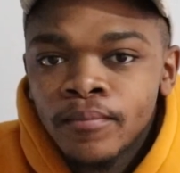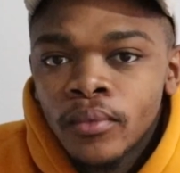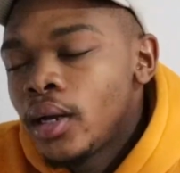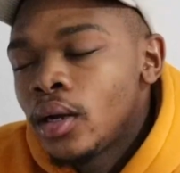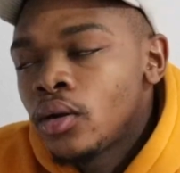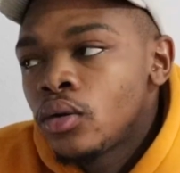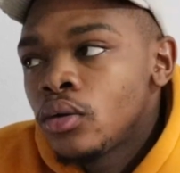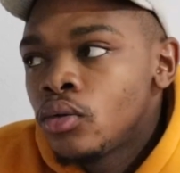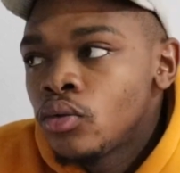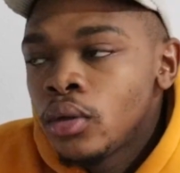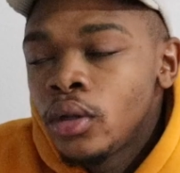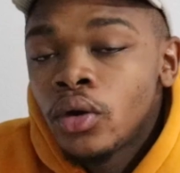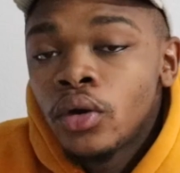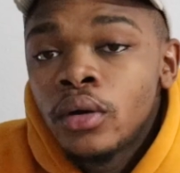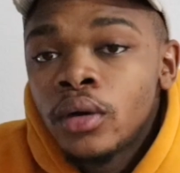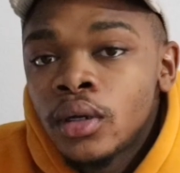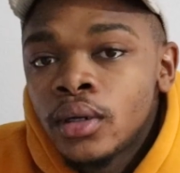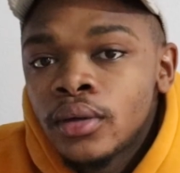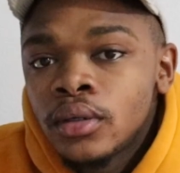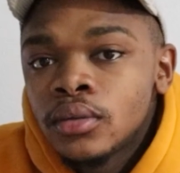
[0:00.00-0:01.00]
I only
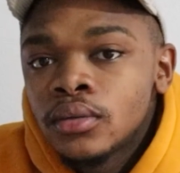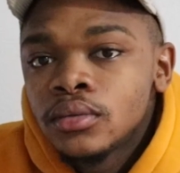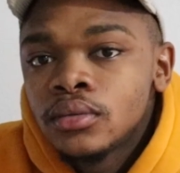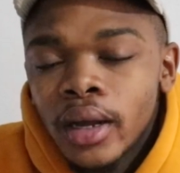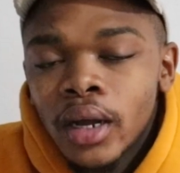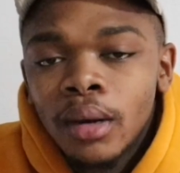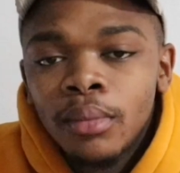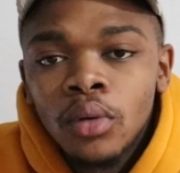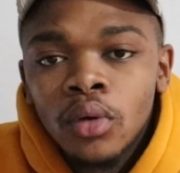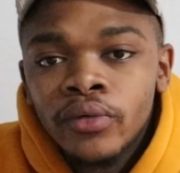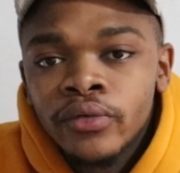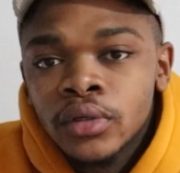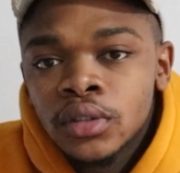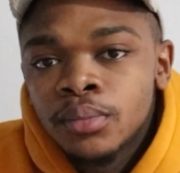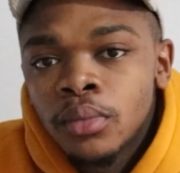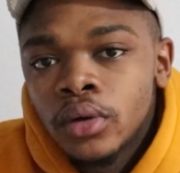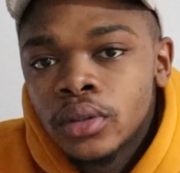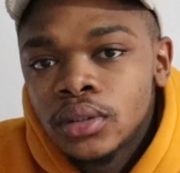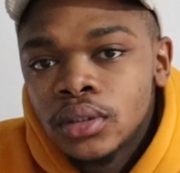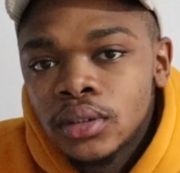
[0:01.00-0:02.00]
got a, a couple of
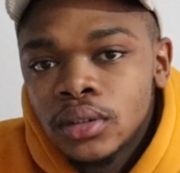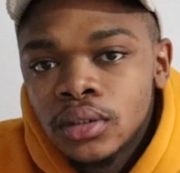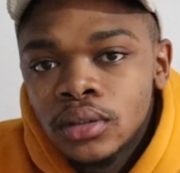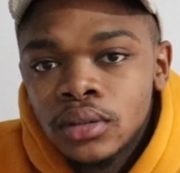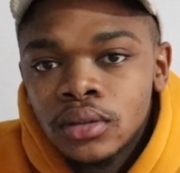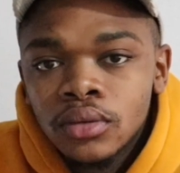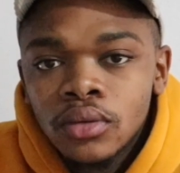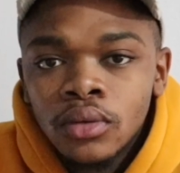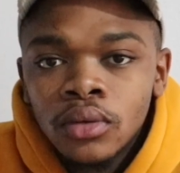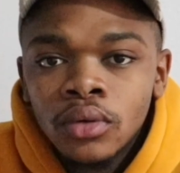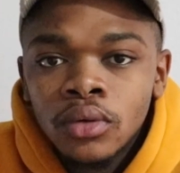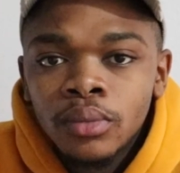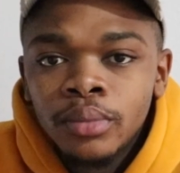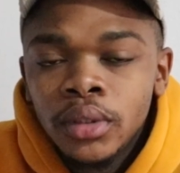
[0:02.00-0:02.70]
responses or